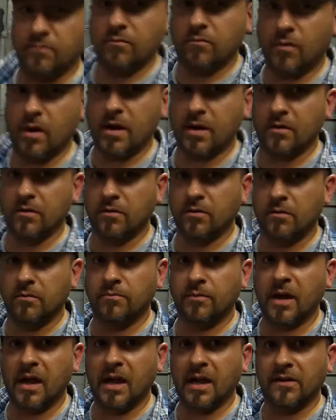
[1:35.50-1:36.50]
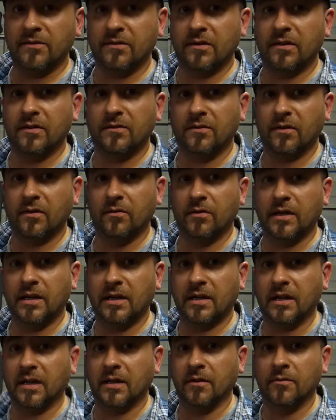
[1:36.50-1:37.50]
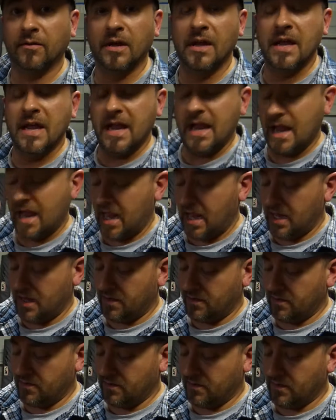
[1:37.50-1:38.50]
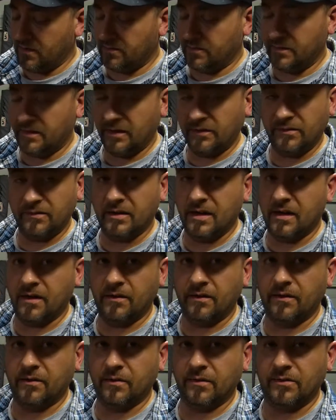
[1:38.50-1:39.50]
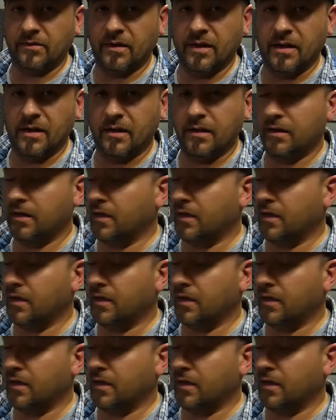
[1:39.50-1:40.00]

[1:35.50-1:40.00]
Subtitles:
regular gaskets are leaking, and it does not do us any